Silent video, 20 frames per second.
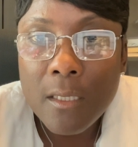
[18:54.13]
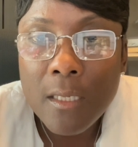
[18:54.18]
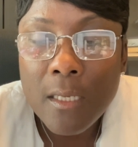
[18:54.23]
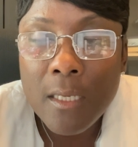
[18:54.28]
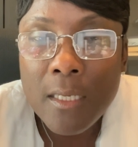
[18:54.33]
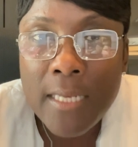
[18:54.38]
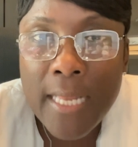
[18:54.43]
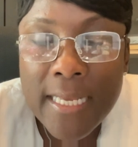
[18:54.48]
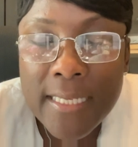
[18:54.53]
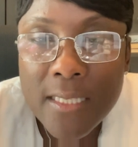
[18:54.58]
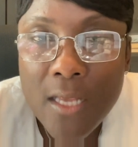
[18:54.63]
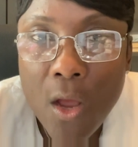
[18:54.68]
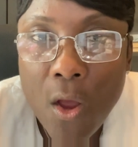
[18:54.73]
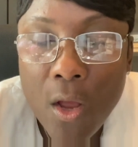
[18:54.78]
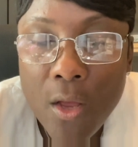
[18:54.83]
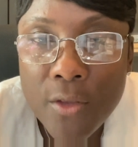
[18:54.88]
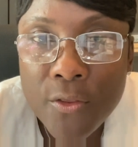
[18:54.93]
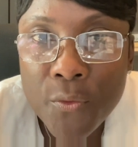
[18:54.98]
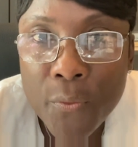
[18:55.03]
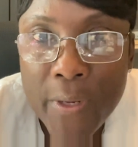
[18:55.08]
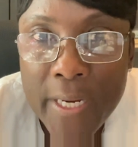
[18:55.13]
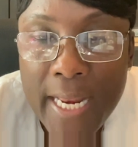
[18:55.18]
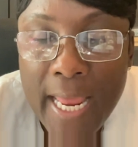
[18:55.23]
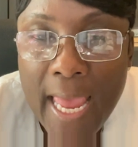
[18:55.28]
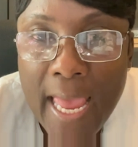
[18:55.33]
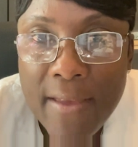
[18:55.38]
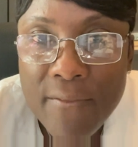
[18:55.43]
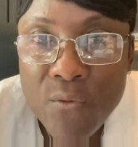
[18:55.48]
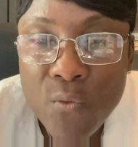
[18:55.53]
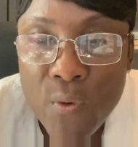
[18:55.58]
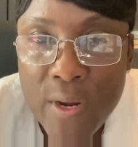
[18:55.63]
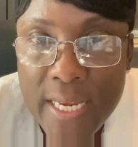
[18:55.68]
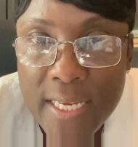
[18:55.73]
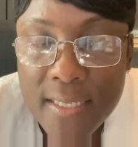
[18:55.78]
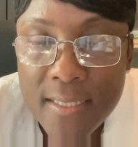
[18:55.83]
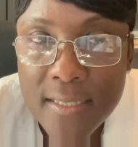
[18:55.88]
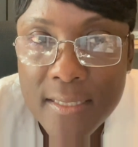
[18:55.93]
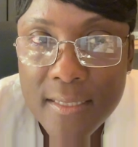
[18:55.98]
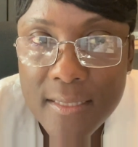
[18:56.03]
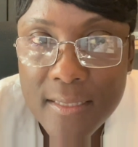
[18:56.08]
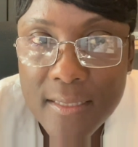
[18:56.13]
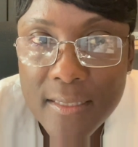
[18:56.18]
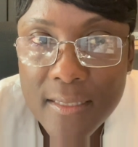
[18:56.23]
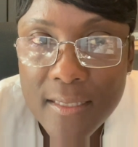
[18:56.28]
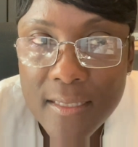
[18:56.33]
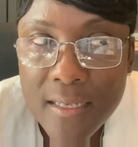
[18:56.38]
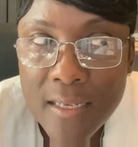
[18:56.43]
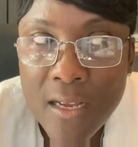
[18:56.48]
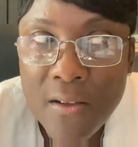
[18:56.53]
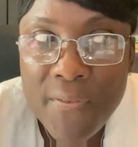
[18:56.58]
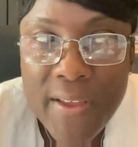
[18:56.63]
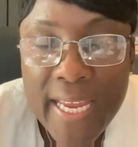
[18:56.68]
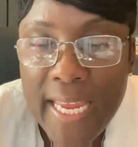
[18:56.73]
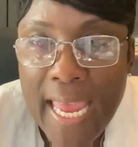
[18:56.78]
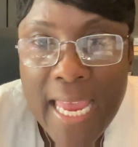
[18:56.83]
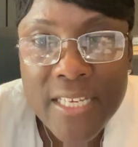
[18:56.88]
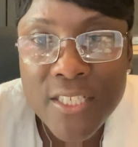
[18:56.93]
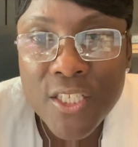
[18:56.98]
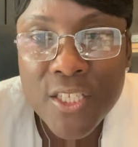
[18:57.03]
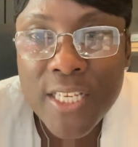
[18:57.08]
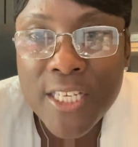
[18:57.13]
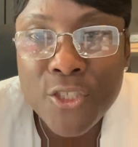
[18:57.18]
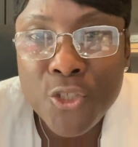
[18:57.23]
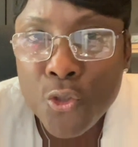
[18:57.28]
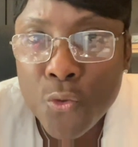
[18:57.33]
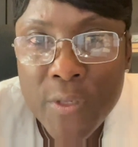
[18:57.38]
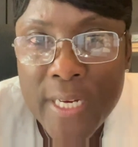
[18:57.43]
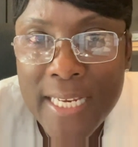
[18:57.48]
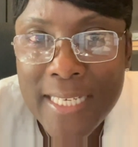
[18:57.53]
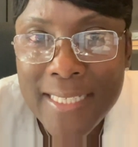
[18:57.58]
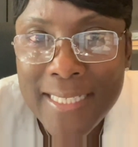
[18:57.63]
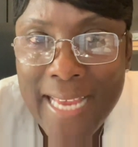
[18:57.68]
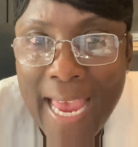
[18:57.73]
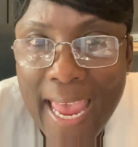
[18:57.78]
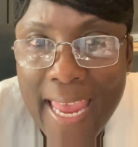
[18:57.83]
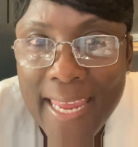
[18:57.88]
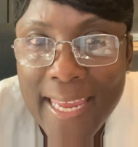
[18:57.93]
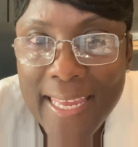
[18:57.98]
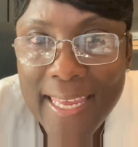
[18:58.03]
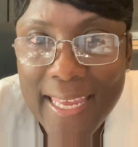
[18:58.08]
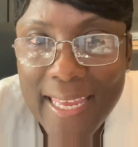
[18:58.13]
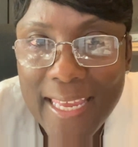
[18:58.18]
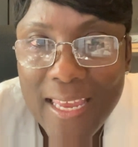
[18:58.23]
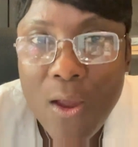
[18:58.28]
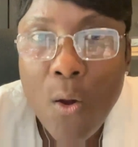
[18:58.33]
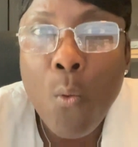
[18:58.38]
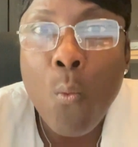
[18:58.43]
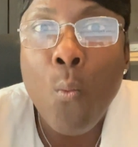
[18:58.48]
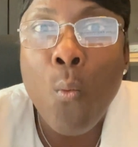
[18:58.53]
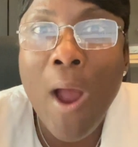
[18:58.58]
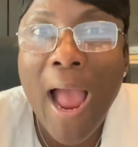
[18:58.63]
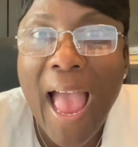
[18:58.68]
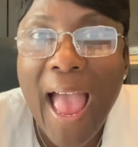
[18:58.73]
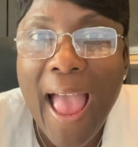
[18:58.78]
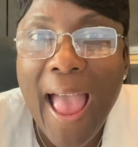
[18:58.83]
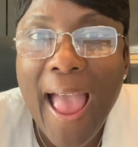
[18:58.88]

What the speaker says: That's 3.5 weeks of vacation that you didn't take. Why?